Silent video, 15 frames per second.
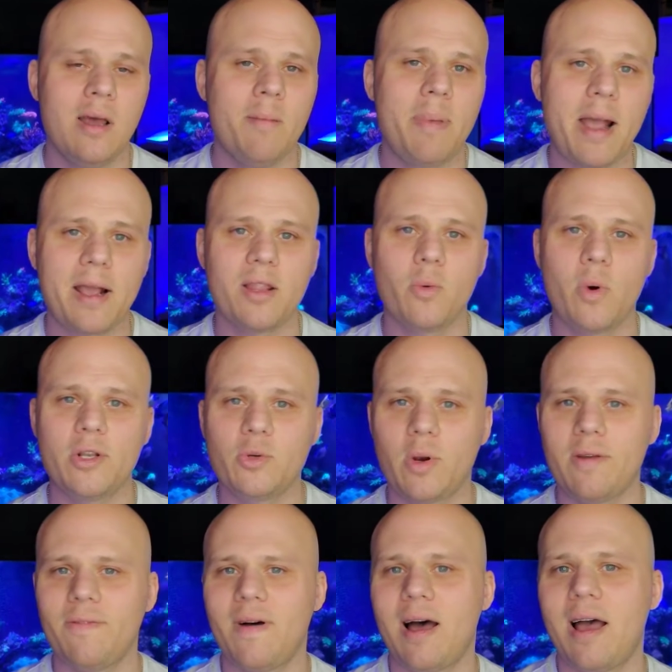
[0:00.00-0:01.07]
Back on the
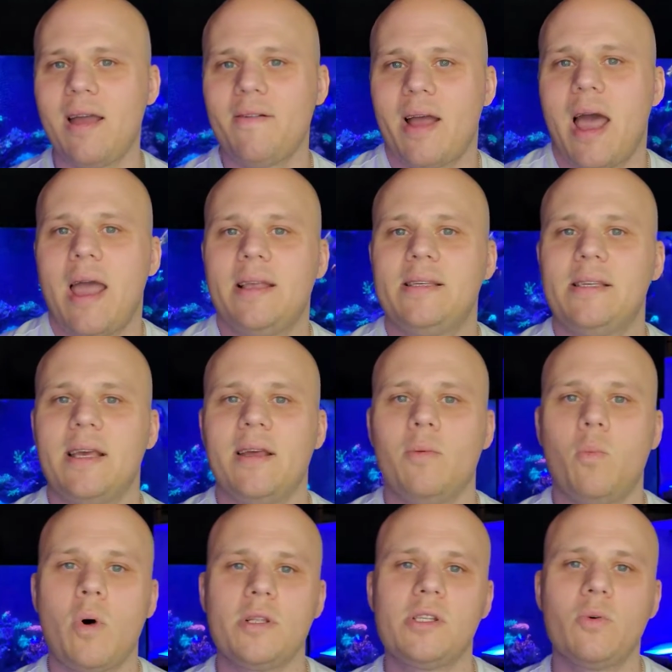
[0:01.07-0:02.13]
125, I
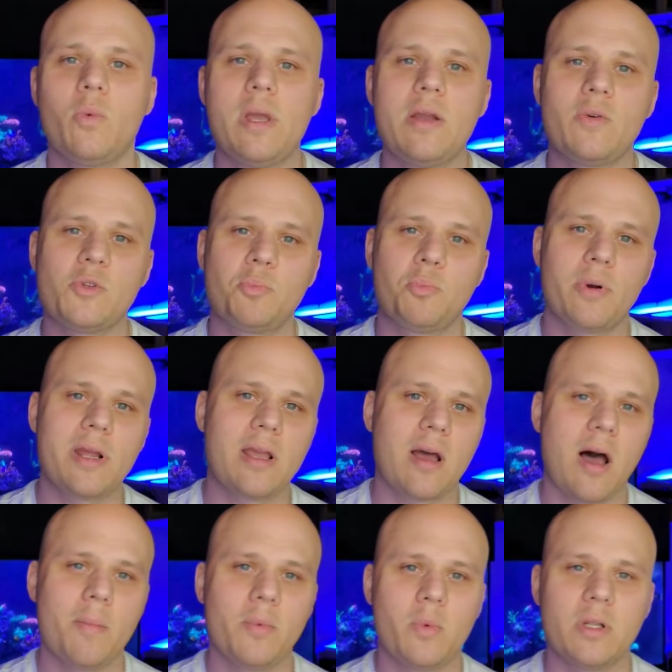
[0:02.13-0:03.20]
said once a week was pretty common,